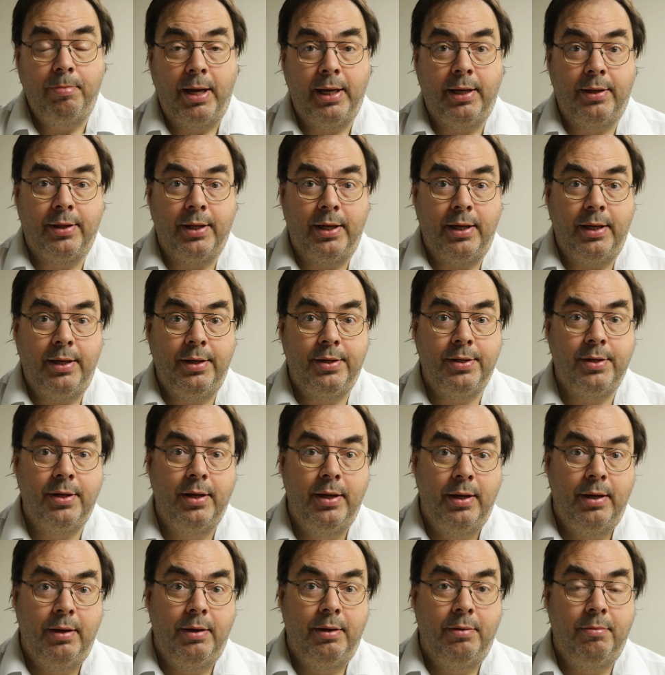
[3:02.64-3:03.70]
you make these
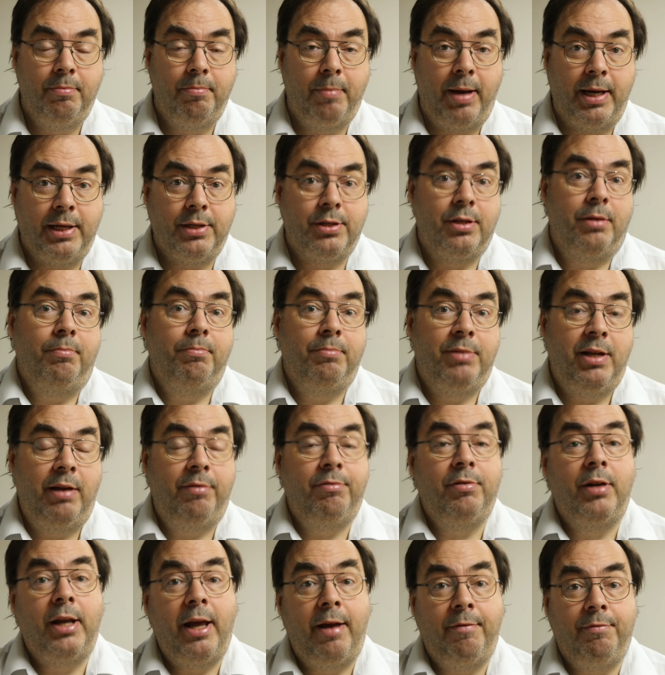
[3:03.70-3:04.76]
makes them
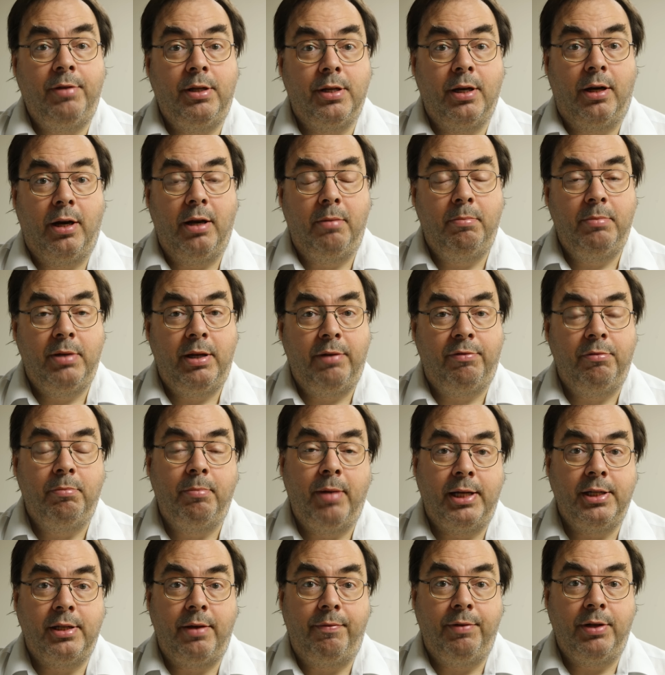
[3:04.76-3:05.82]
different every time, different
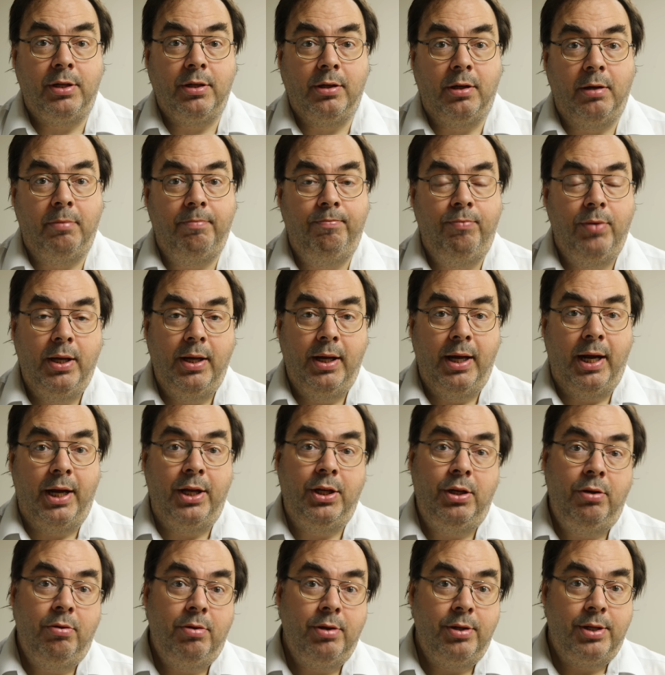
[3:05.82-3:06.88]
maze every time,
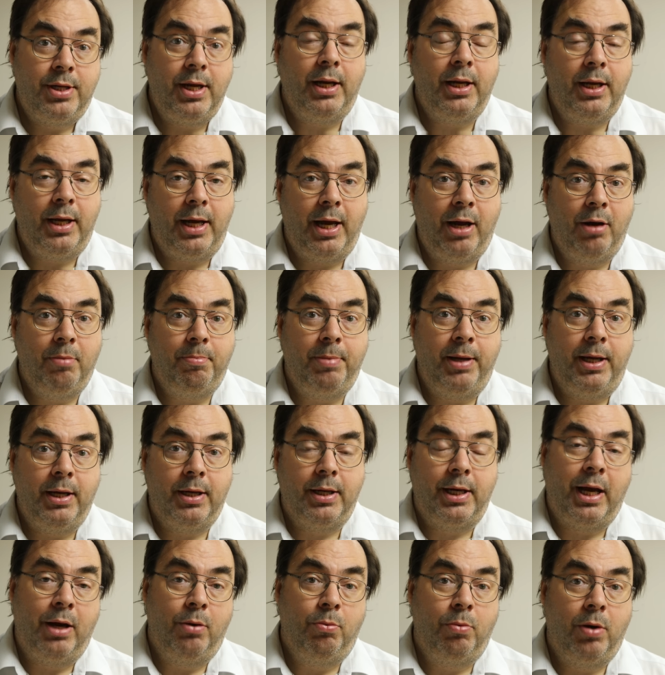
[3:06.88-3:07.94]
and you can tell it how big
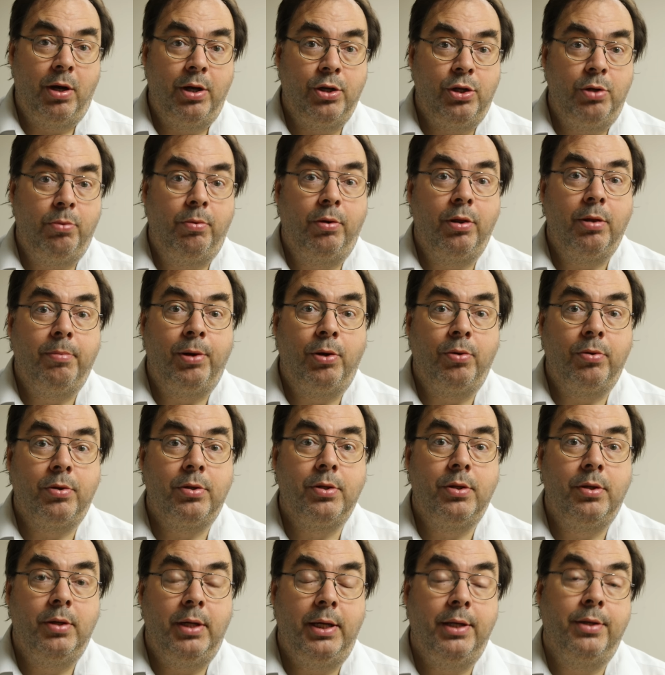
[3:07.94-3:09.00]
and how wide you want the
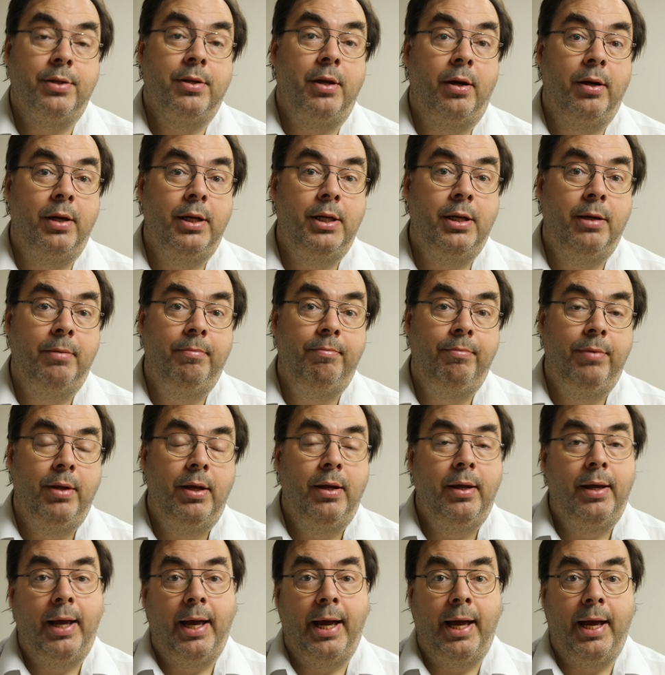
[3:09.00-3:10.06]
box inside,
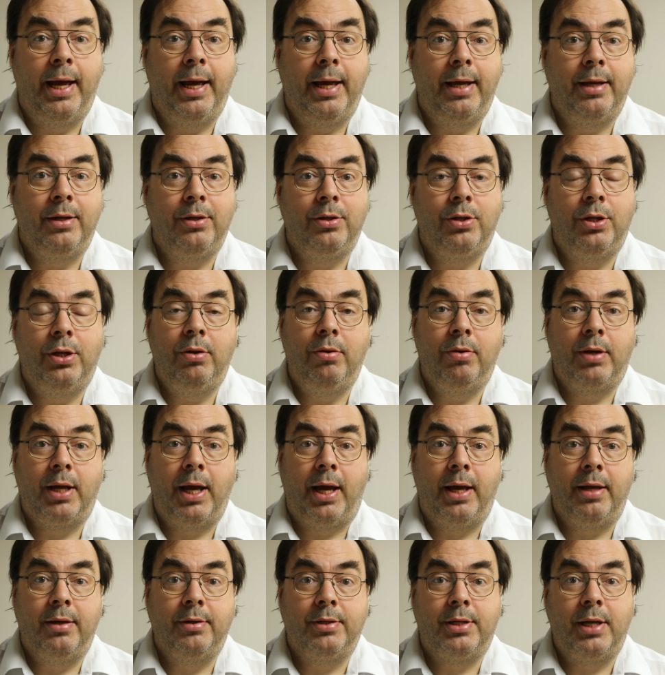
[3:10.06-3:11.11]
and you
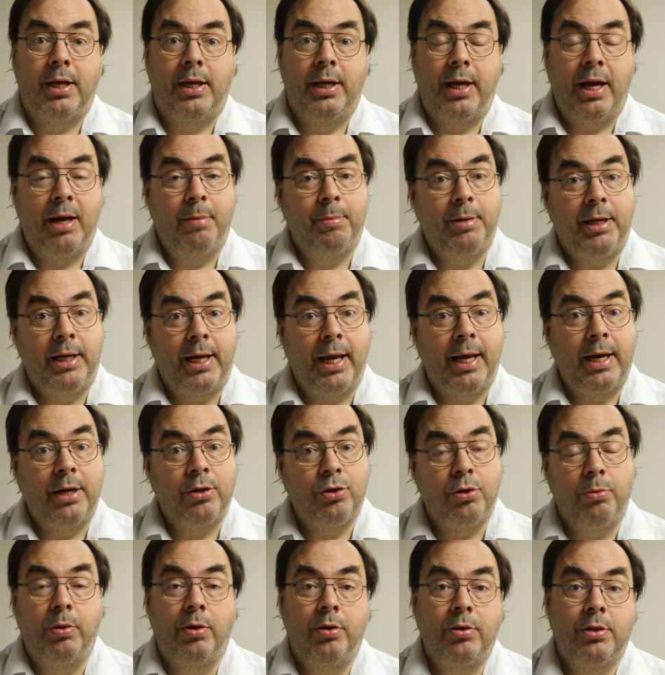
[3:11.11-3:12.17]
can tell it how many layers
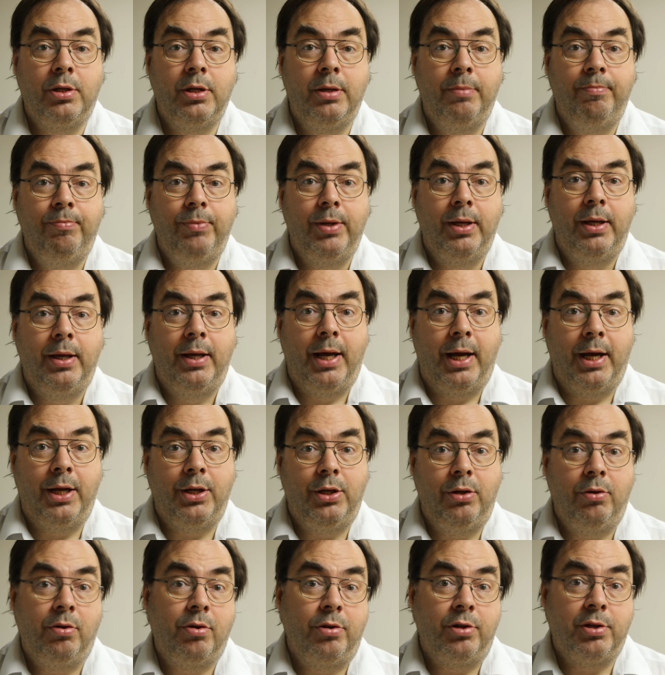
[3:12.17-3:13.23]
you want,
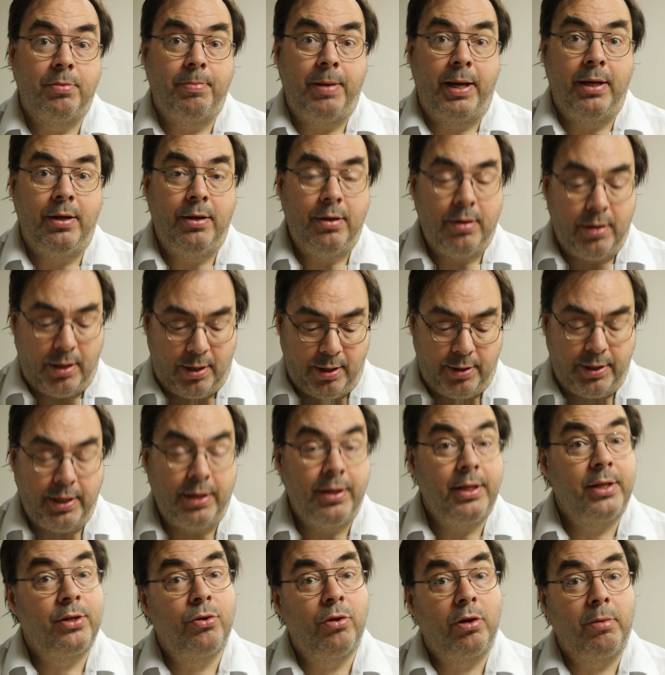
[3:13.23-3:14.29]
and you can spend, I
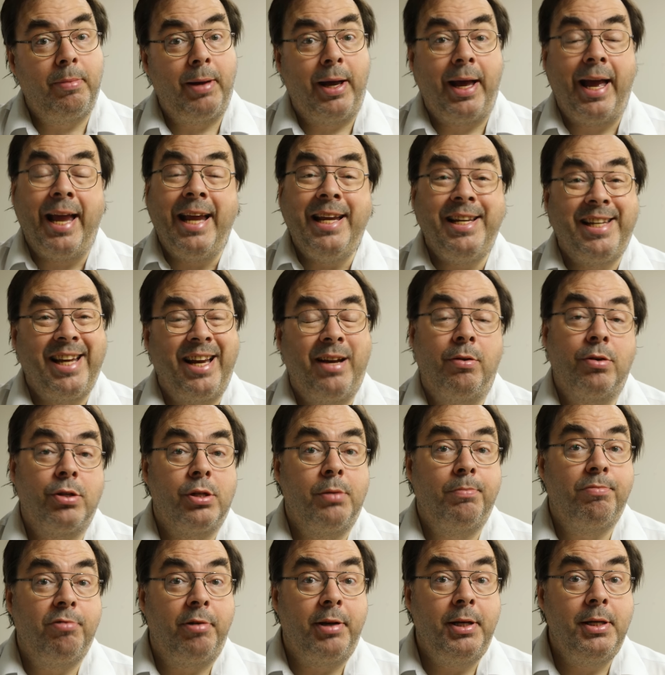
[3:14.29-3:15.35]
think this took about 8 hours
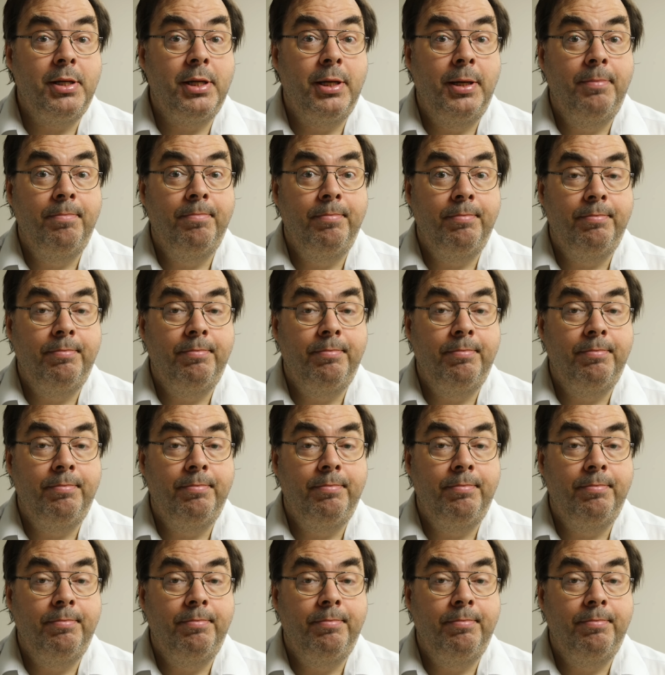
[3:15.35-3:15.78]
to print,